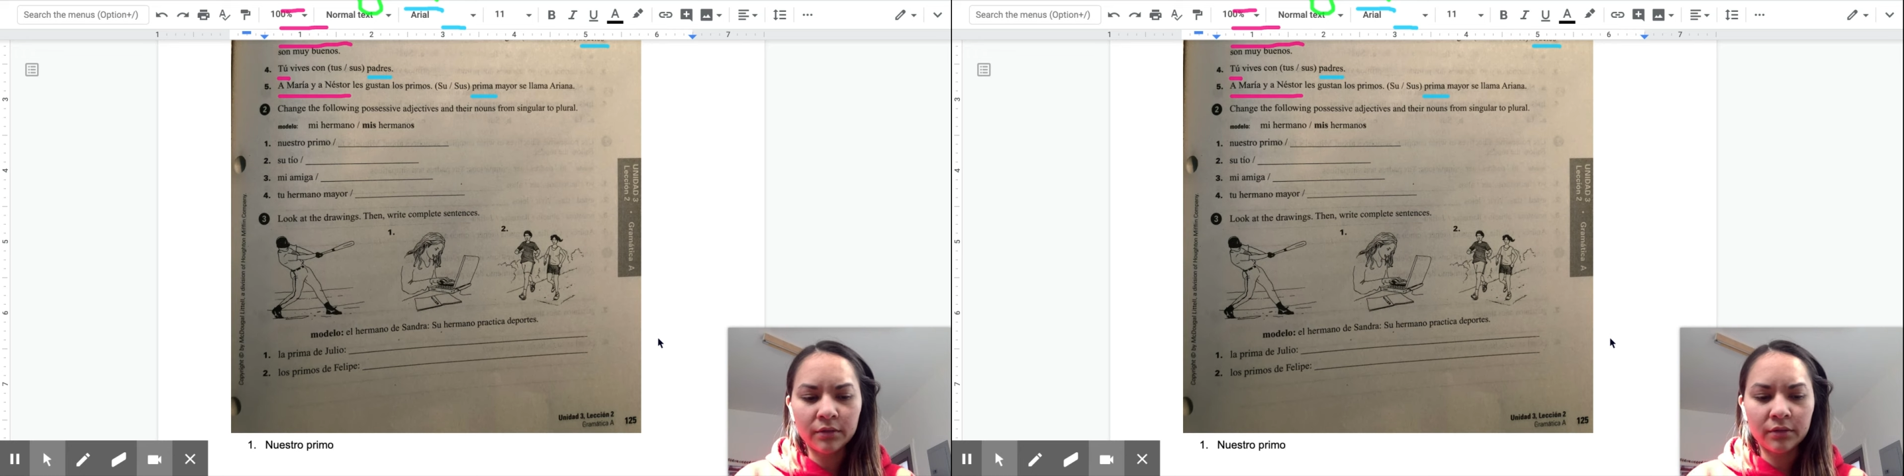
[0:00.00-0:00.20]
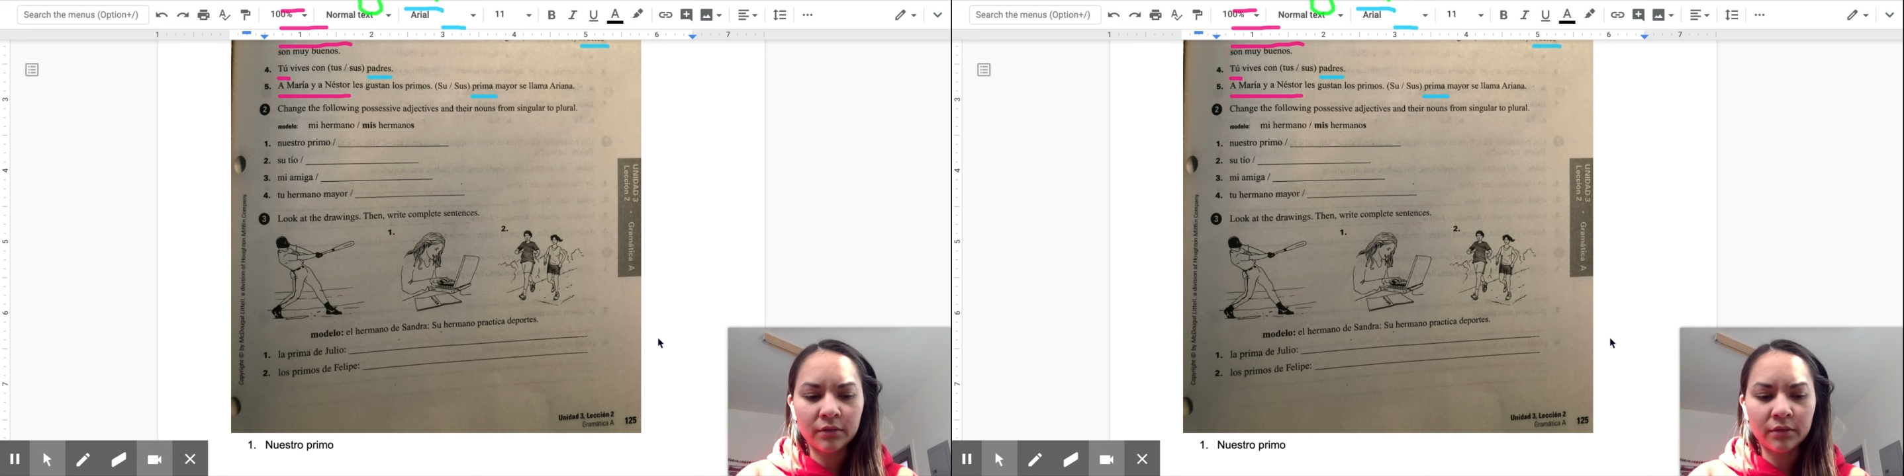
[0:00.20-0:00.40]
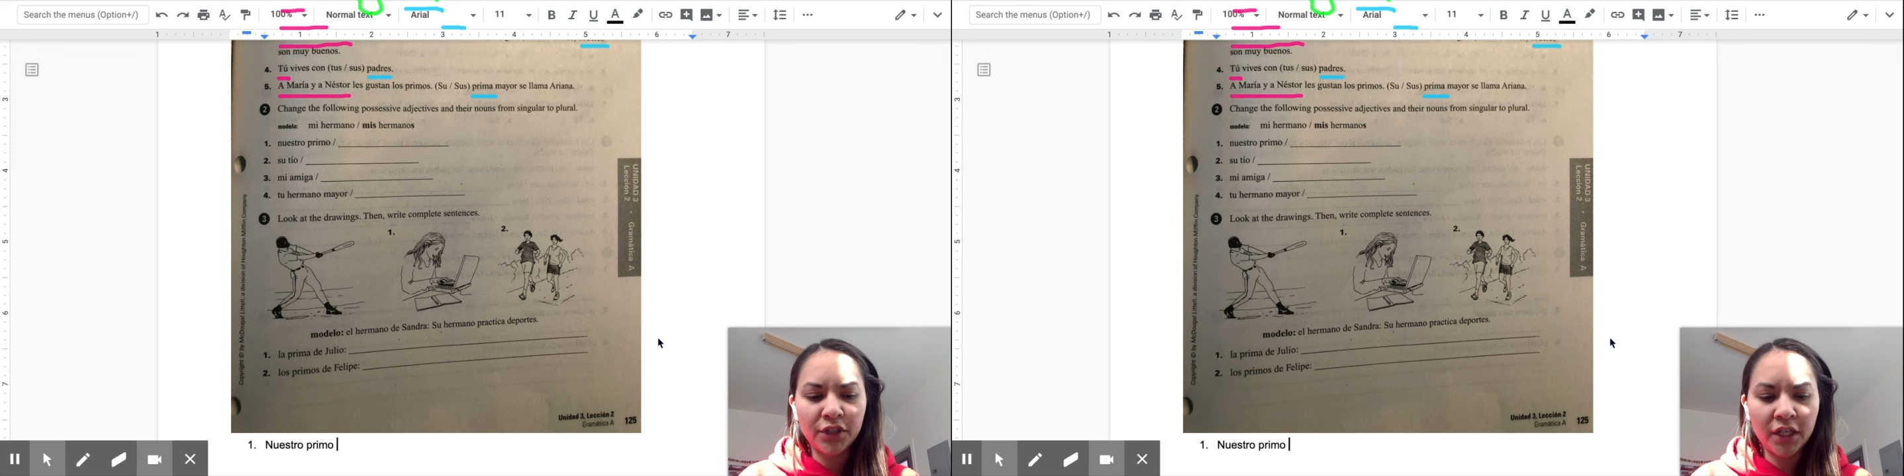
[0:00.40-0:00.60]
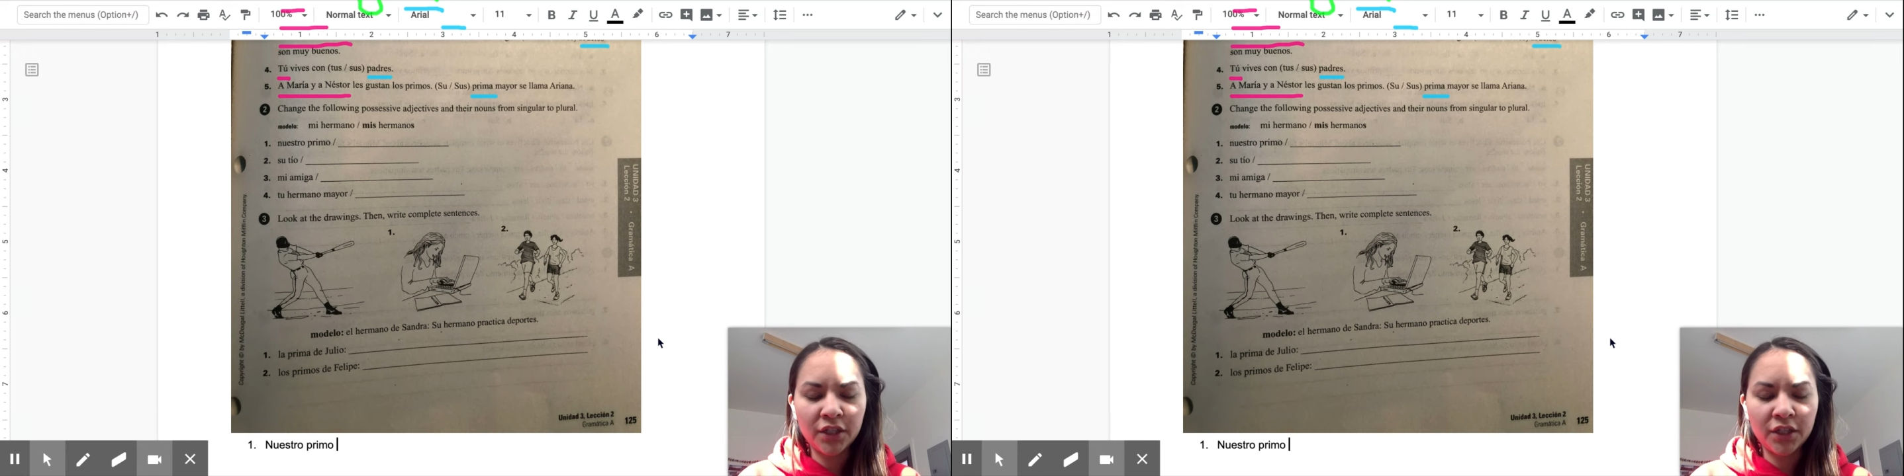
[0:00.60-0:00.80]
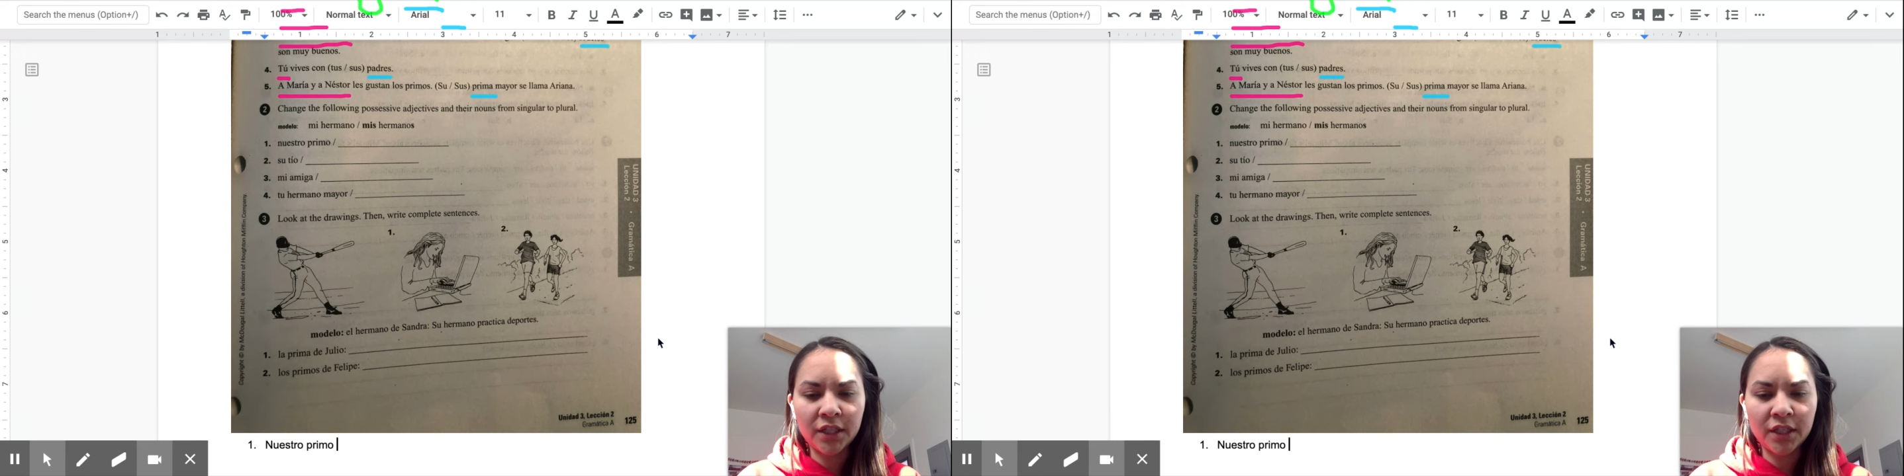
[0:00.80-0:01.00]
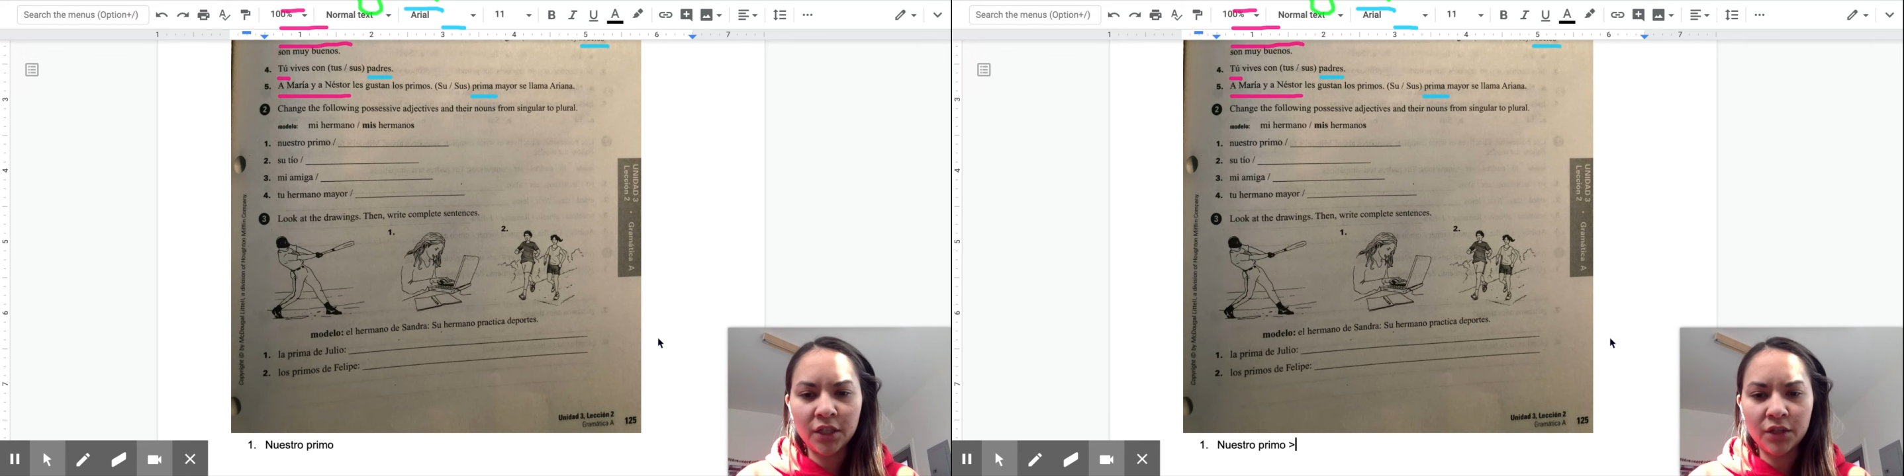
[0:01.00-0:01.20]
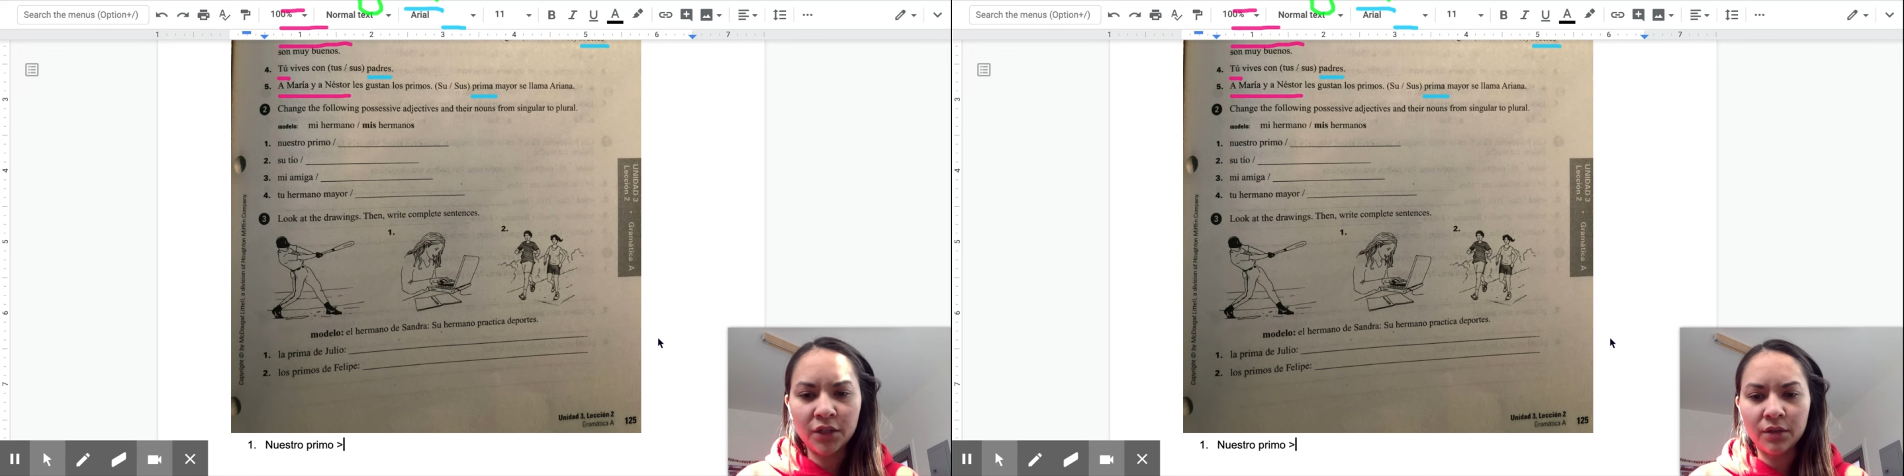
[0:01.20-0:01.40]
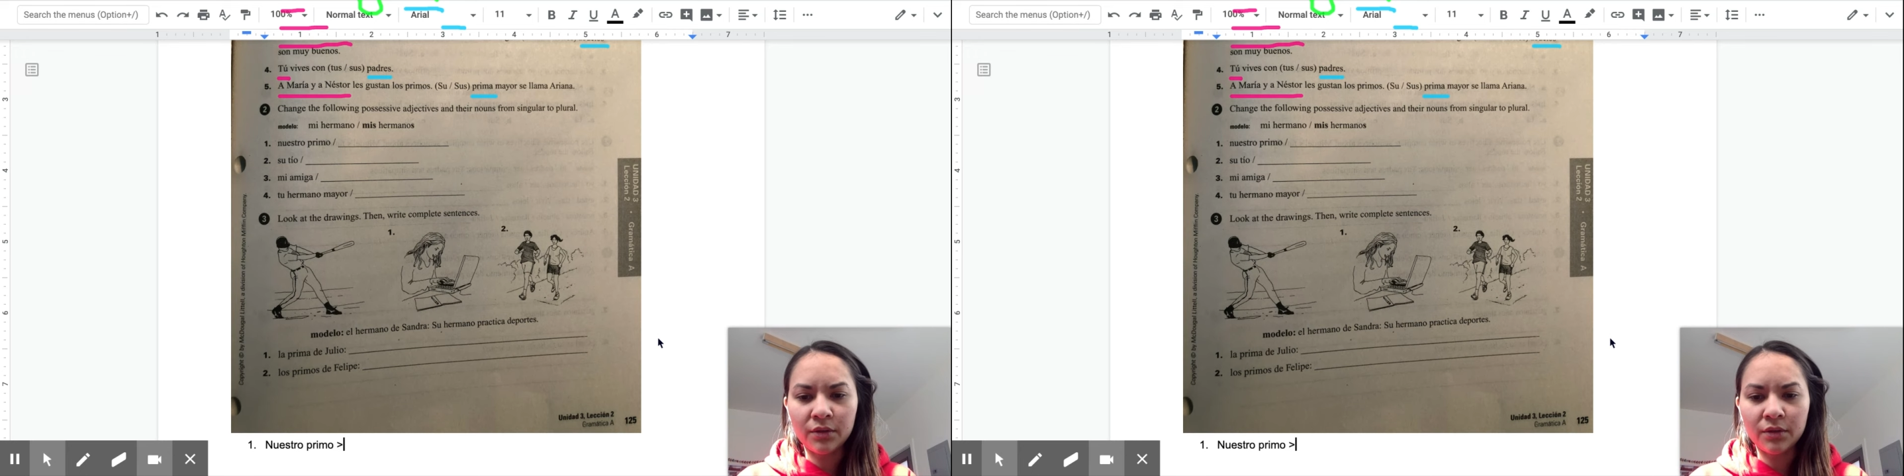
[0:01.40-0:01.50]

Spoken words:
changes into,